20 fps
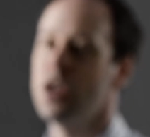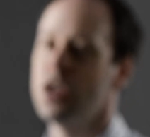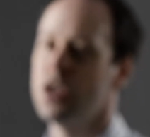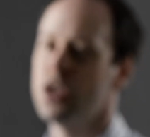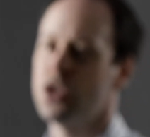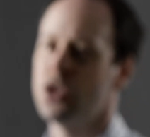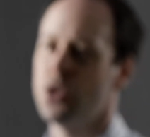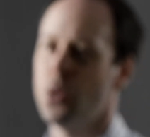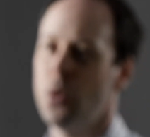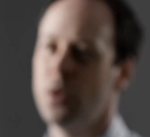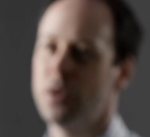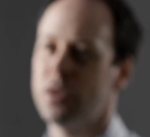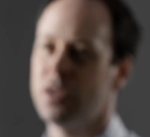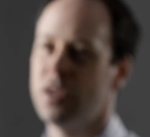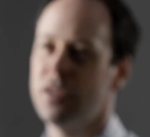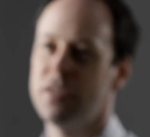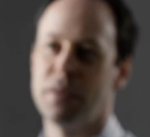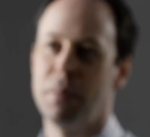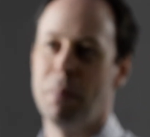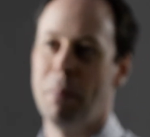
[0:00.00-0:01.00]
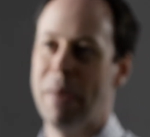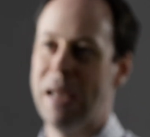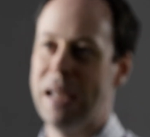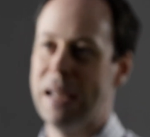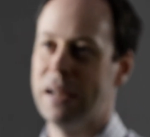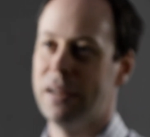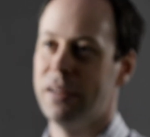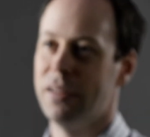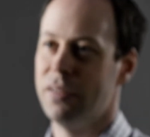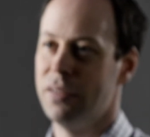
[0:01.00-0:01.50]
So what does it
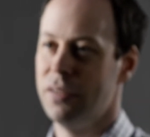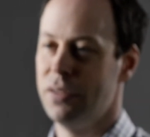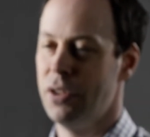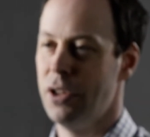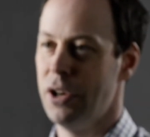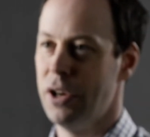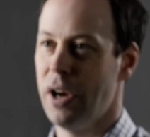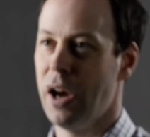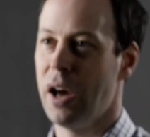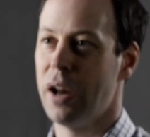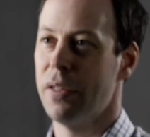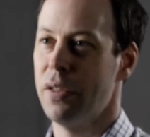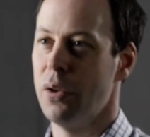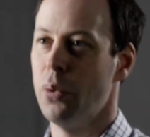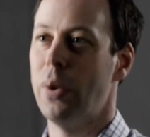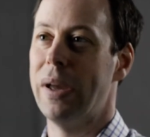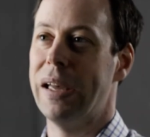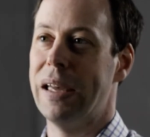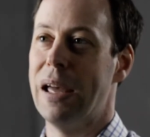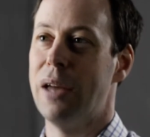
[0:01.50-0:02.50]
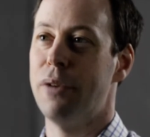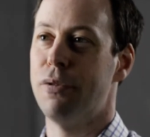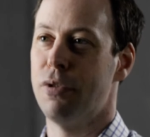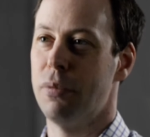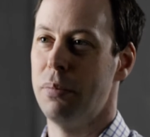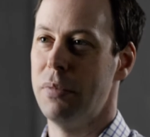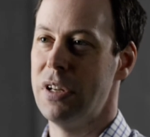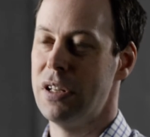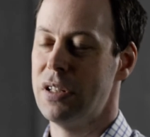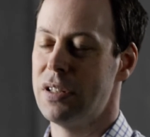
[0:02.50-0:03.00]
mean, the data that we get
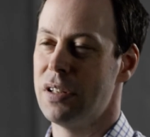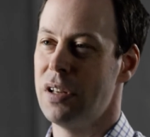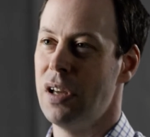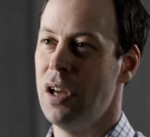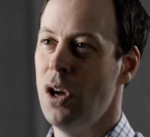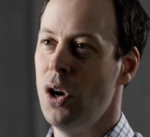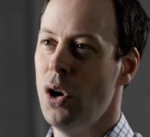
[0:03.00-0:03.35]
from this?